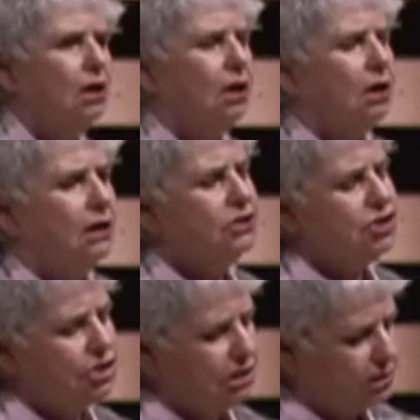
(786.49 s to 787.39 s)
uh, and
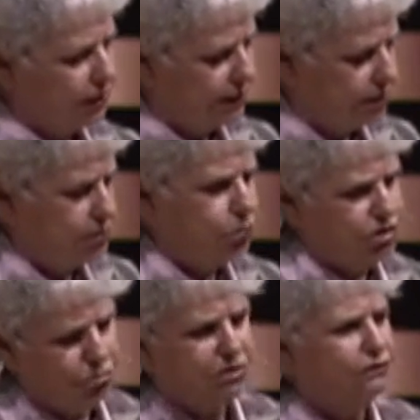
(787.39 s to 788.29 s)
she didn't like it. When
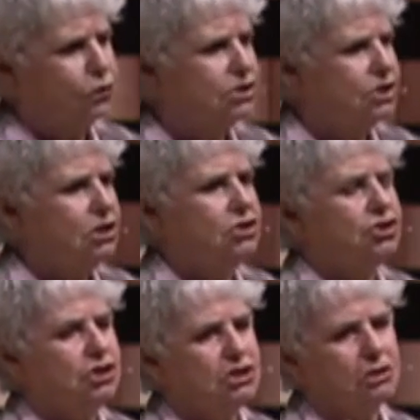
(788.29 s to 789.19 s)
she was 14,
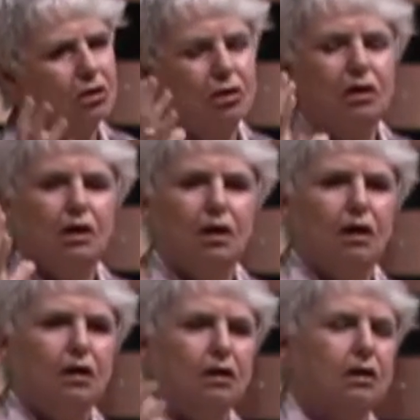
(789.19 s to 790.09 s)
she saw
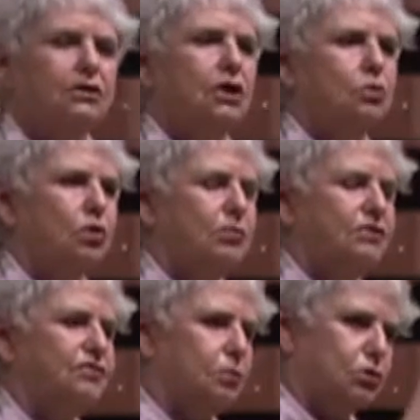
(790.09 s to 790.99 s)
uh, a young
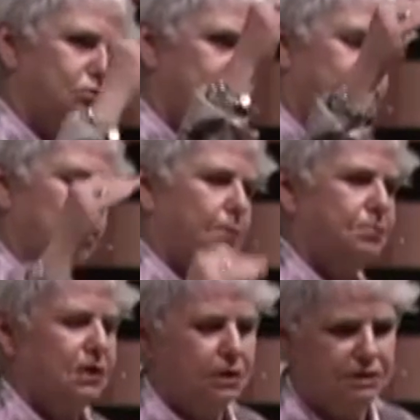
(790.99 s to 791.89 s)
woman from her
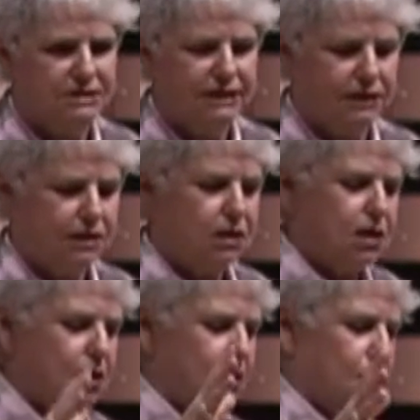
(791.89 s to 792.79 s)
rooftop uh, in Delhi
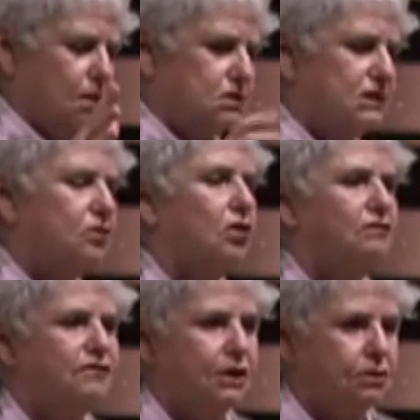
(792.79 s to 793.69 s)
uh, set on
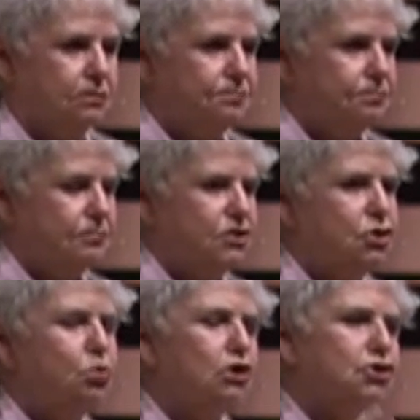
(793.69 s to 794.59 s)
fire, and
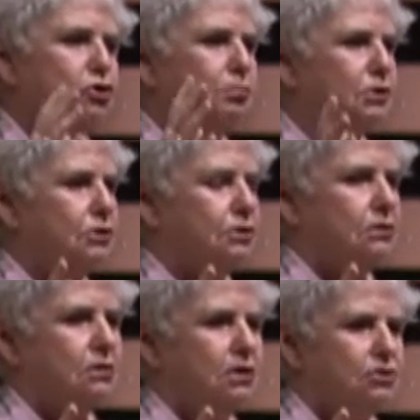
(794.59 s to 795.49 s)
she watched her burn
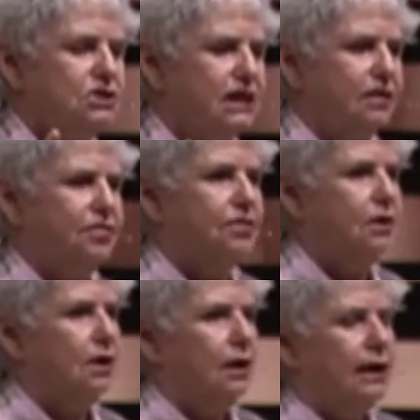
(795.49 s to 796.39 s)
to death.
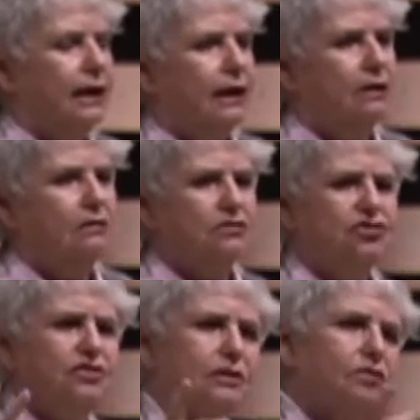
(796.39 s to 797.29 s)
And
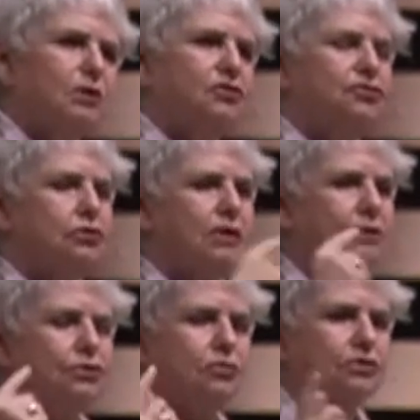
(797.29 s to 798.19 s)
she said everybody stood
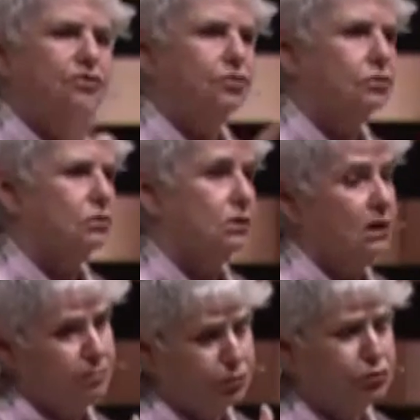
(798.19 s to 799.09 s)
around her in a circle. It
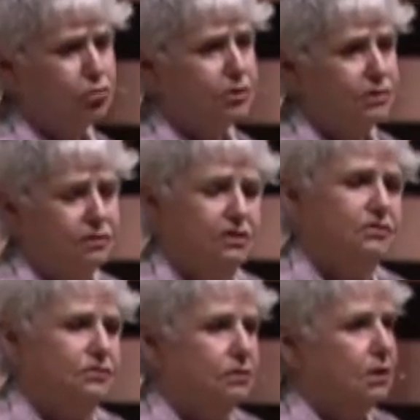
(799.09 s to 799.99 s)
had been rumored that
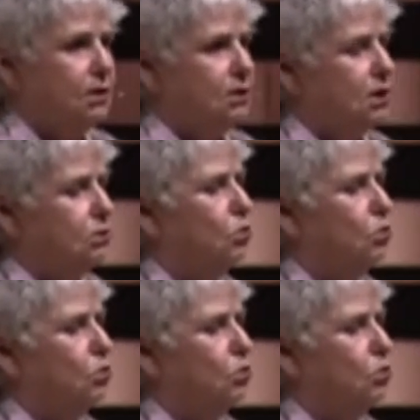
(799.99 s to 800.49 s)
this young